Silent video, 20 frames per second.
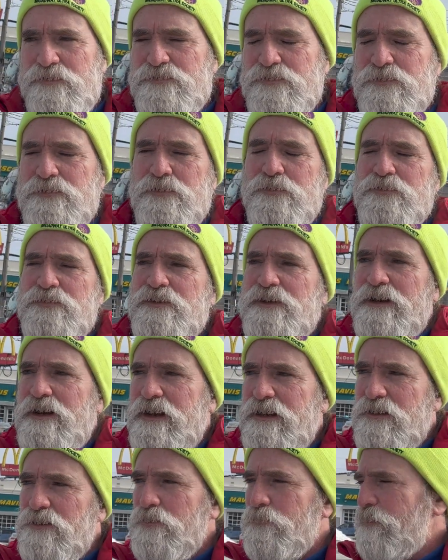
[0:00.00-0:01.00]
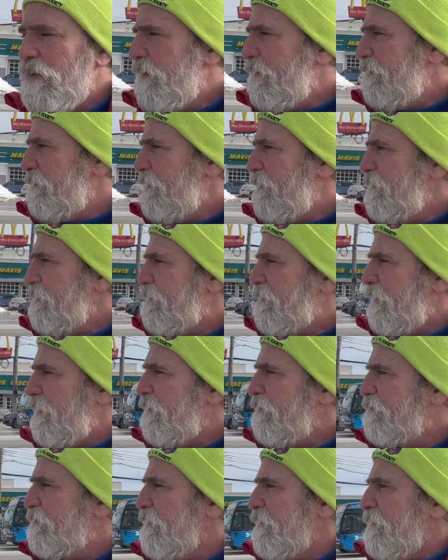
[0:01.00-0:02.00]
So it goes in an angle, but in any
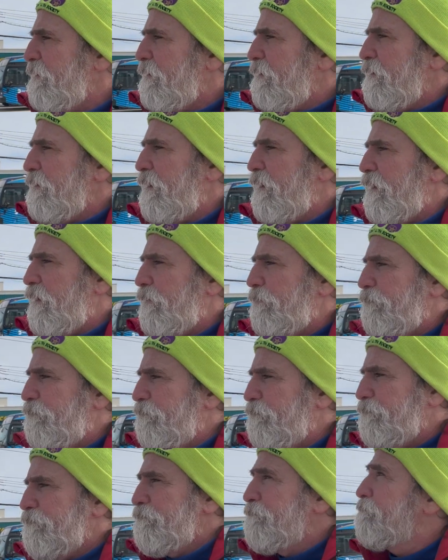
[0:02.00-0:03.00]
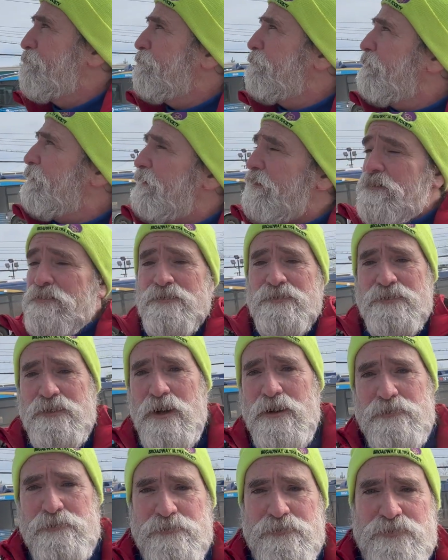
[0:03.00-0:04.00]
case, this is
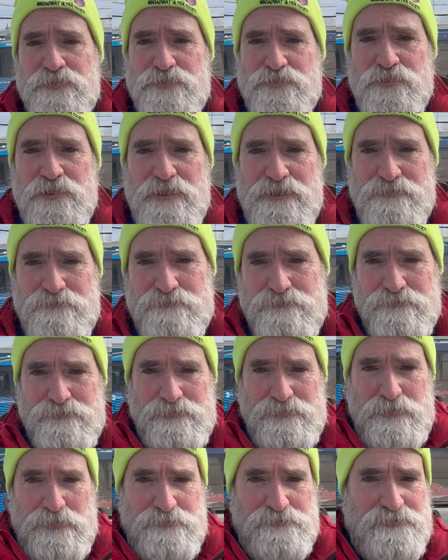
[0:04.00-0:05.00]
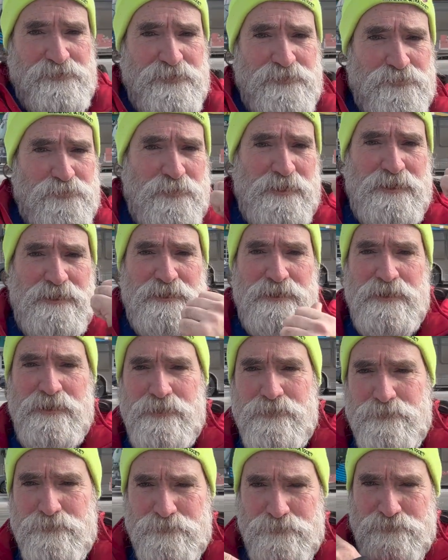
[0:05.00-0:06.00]
Connor Street off this way
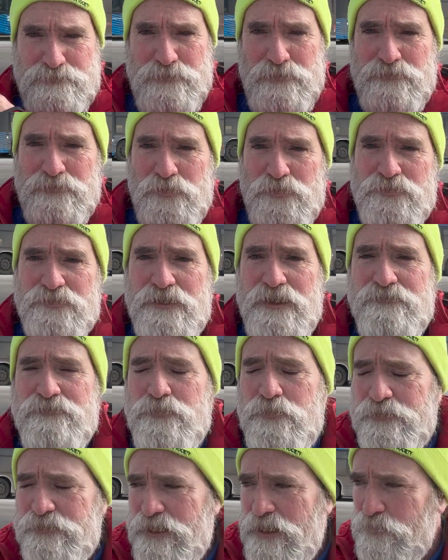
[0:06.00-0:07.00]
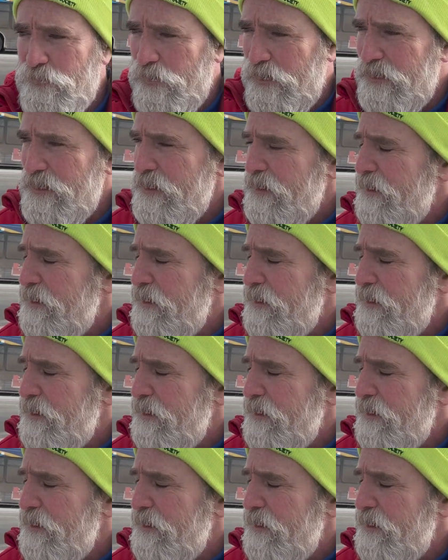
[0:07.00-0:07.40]
and Provost Avenue on that way.